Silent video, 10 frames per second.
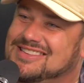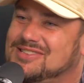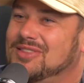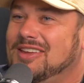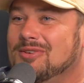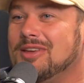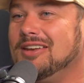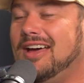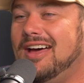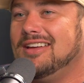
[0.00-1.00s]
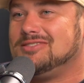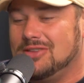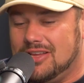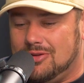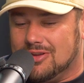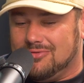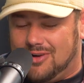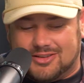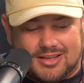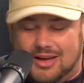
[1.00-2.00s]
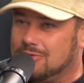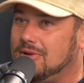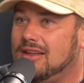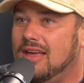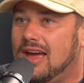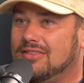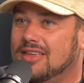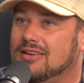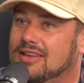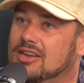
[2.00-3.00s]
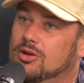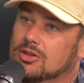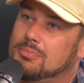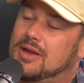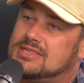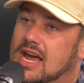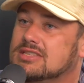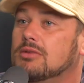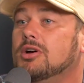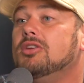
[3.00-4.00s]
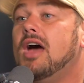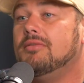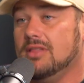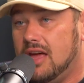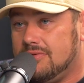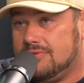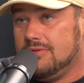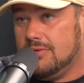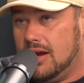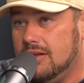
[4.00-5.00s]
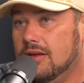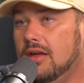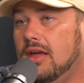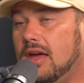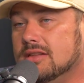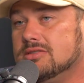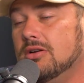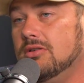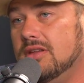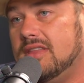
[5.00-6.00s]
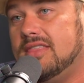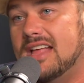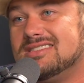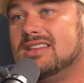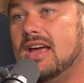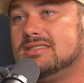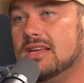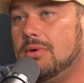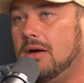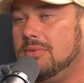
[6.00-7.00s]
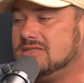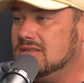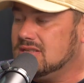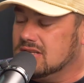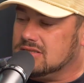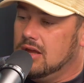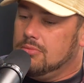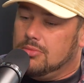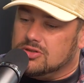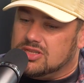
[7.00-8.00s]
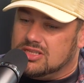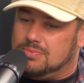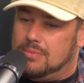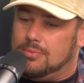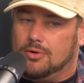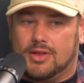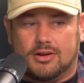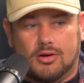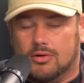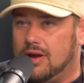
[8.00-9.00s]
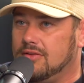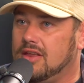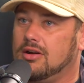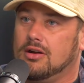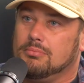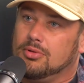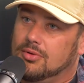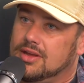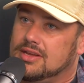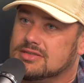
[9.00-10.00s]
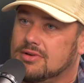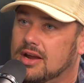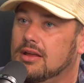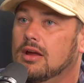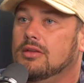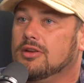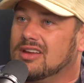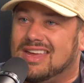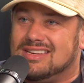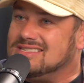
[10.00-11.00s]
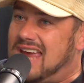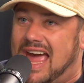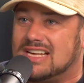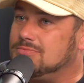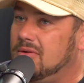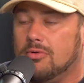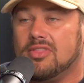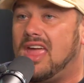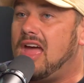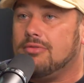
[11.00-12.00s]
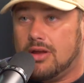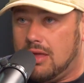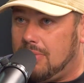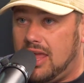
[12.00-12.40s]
and so that you can fuck the government at the end of the day, and you only pay tax on what you have left, right? And so, that's the nice thing about a business, because most of these people that go around that are employees, right, they're getting taxed before they ever